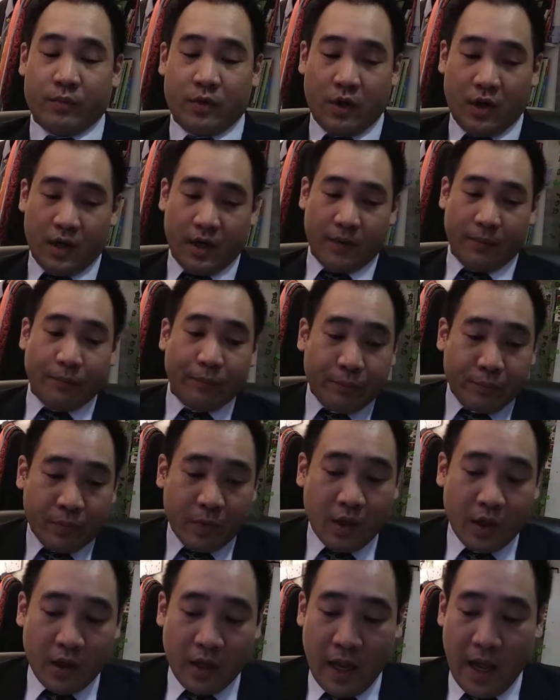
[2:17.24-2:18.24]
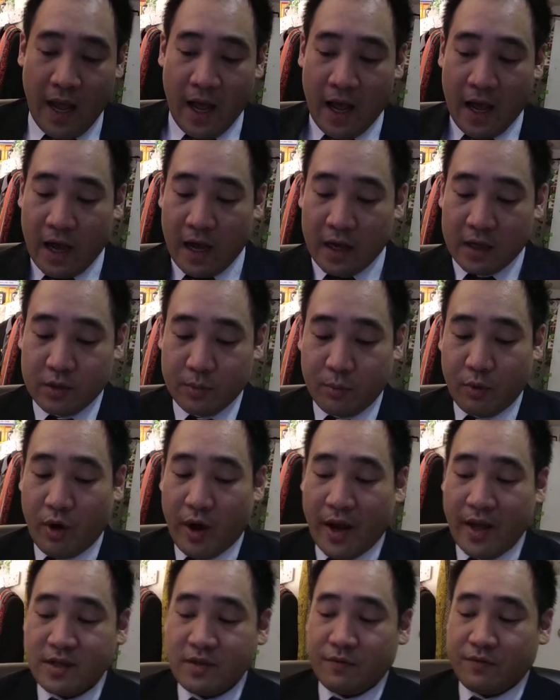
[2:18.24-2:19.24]
Right. The
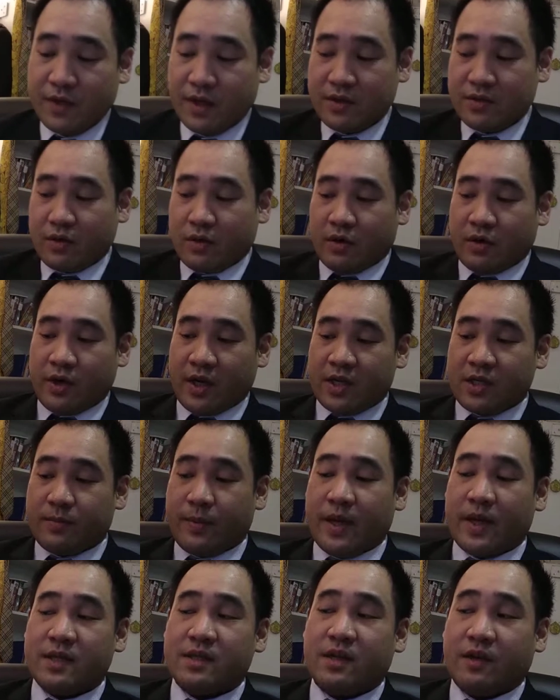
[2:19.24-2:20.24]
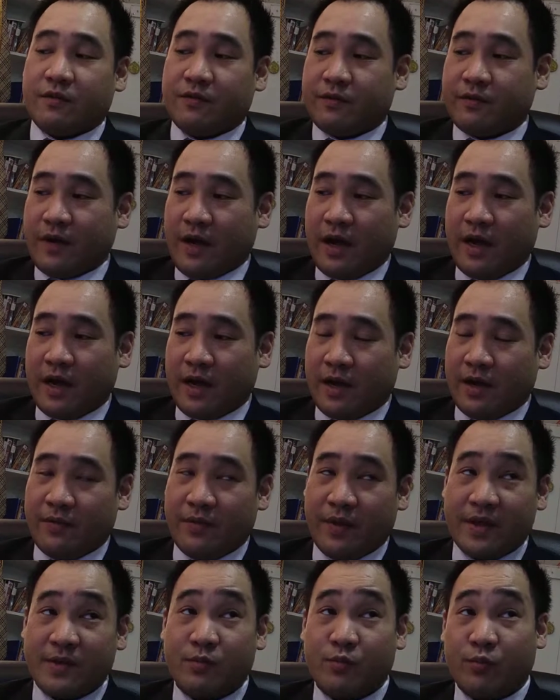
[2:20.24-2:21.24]
price of these are expensive.
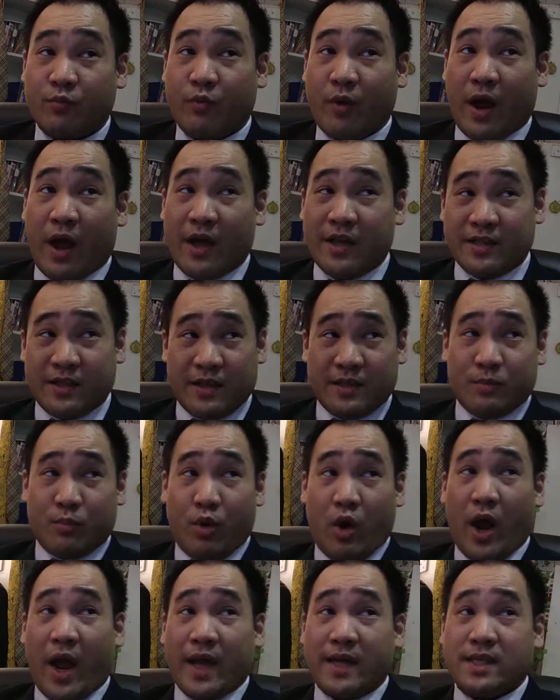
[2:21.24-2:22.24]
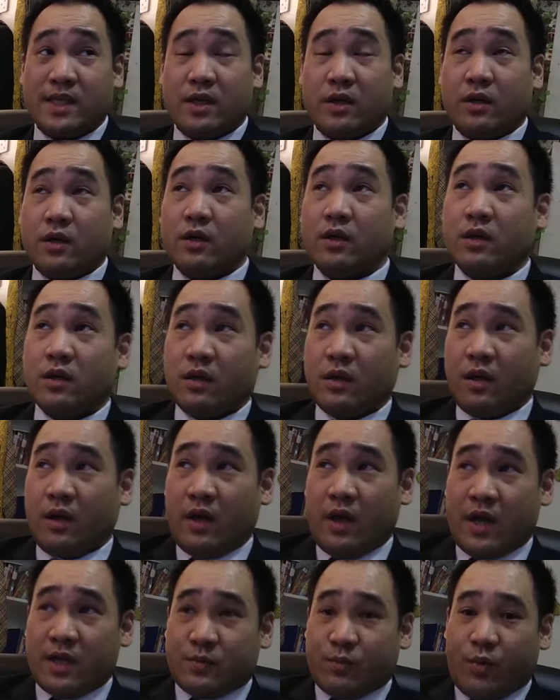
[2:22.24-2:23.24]
It's priced
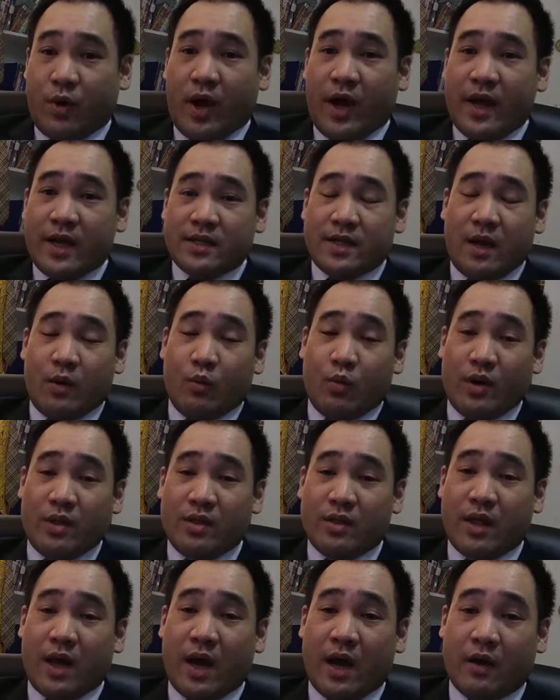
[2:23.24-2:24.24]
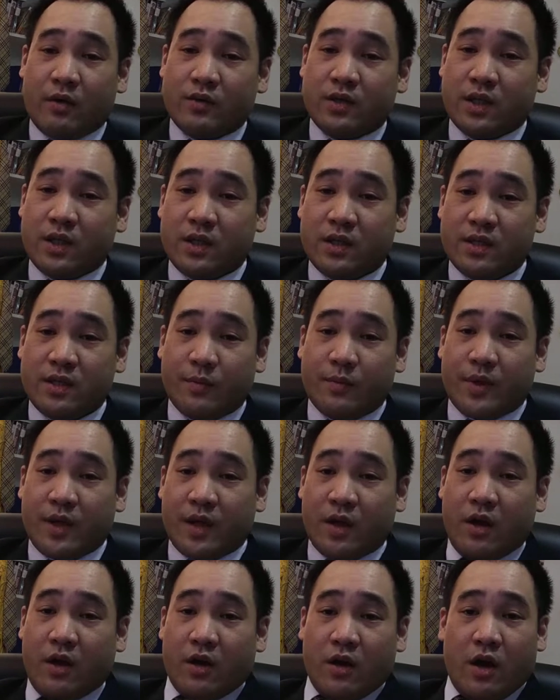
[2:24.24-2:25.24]
at 1,000
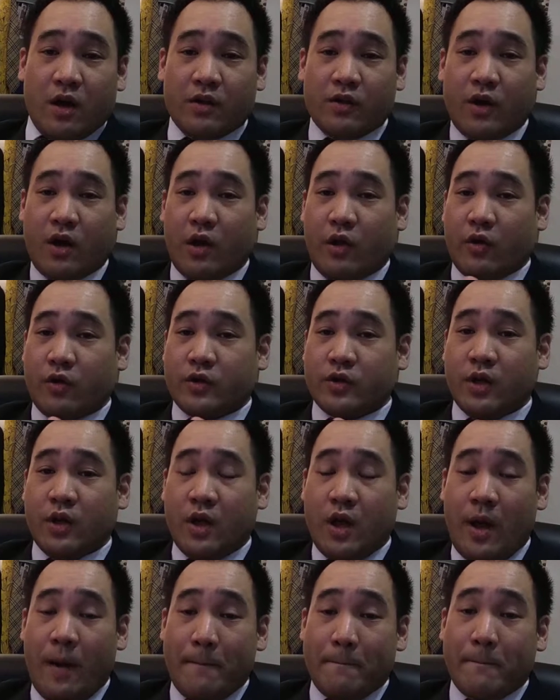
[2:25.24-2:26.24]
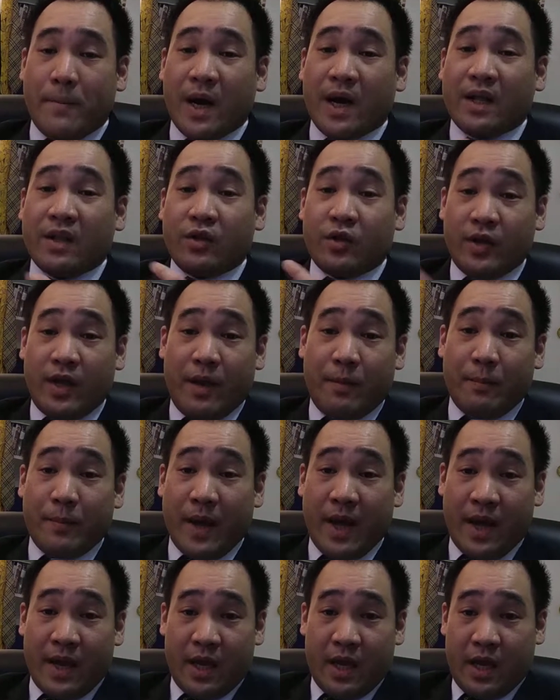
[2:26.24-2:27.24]
something Hong Kong dollars. But you can
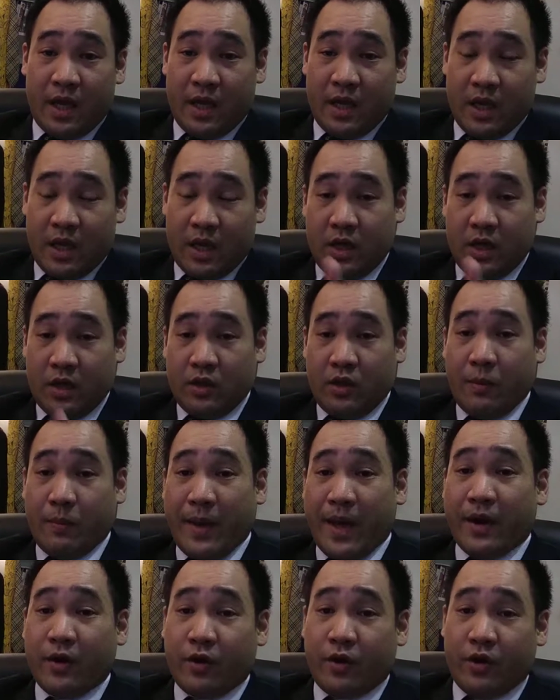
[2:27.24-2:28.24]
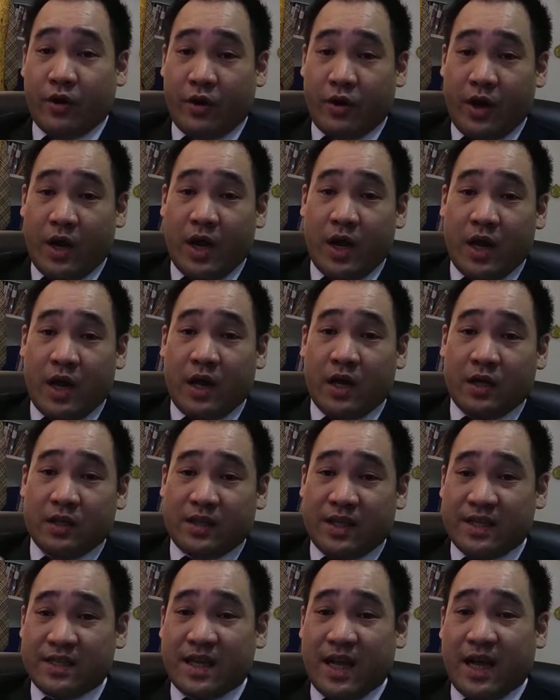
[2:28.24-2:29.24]
buy the better
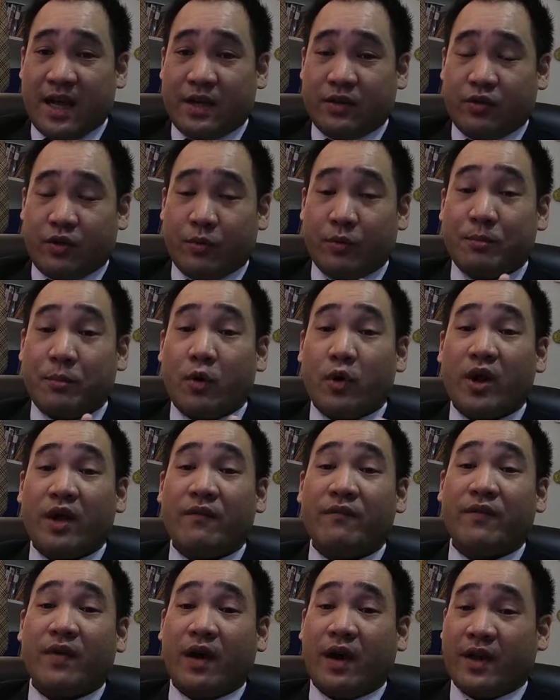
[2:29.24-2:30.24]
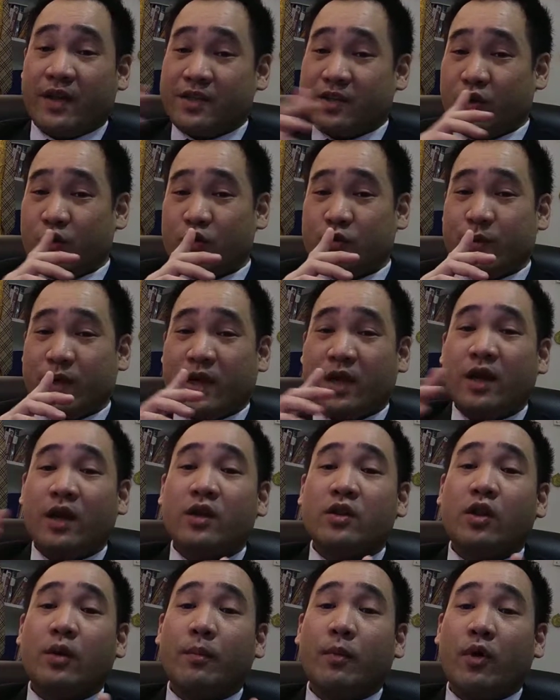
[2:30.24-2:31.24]
design, the more,
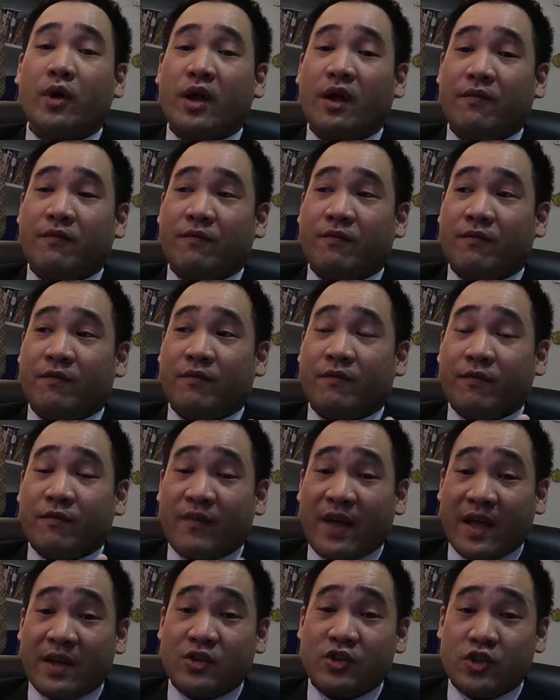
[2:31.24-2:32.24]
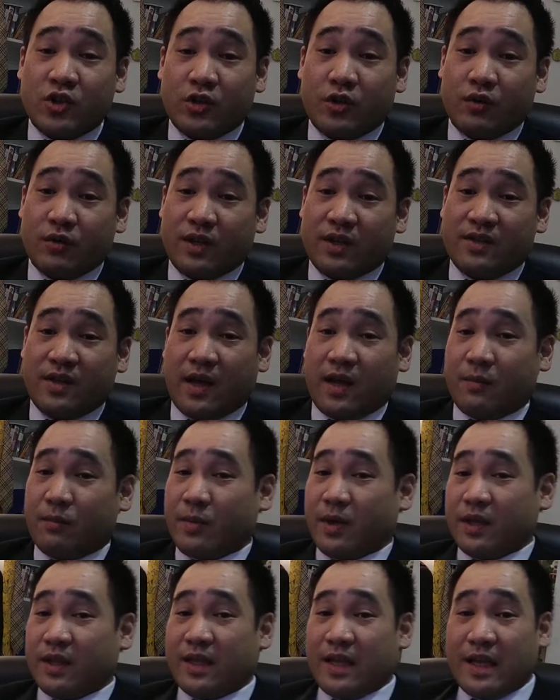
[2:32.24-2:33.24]
the more conventional design,
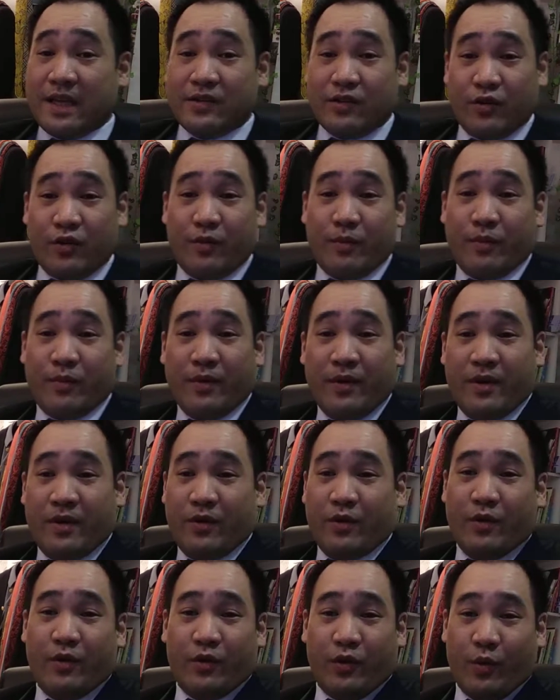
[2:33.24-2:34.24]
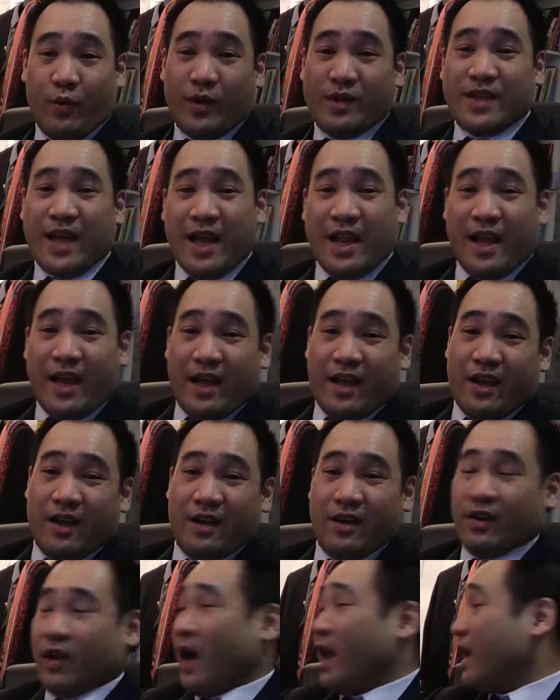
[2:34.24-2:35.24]
but these are the ones I like.
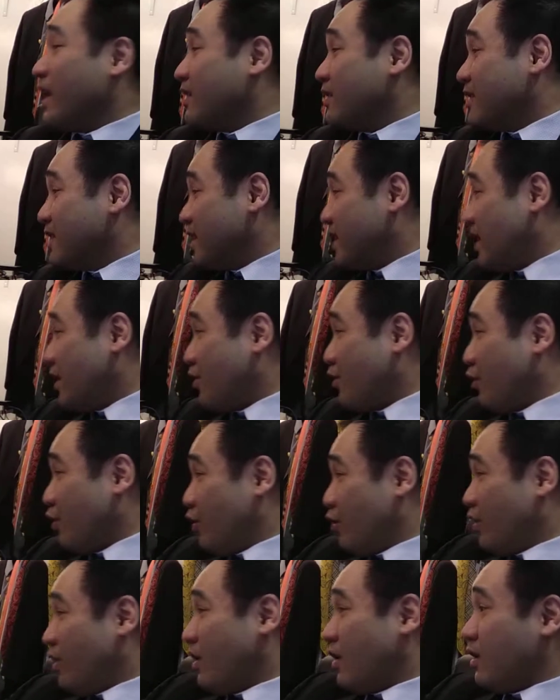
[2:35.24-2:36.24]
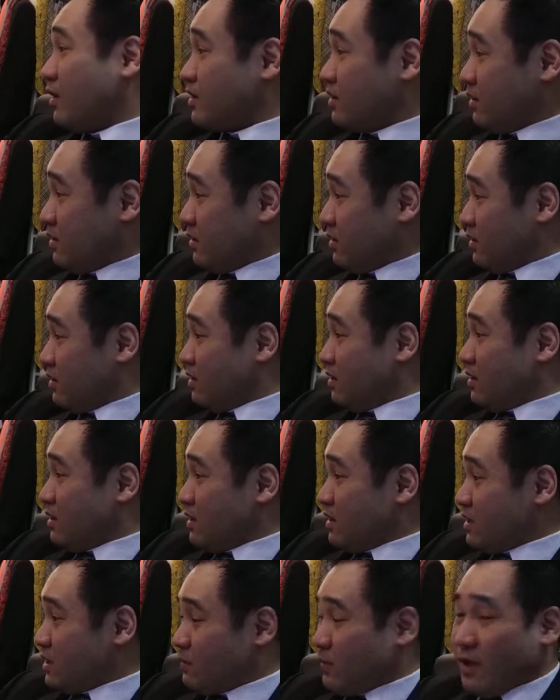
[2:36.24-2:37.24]
I like to see through the
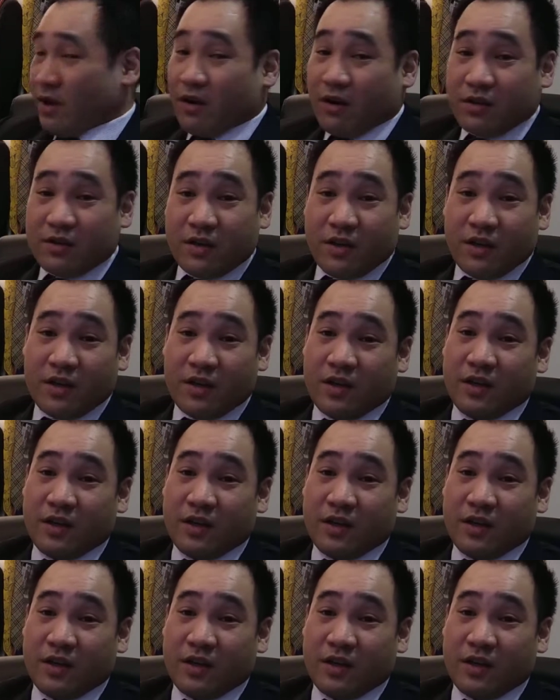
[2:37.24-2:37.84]
speakers.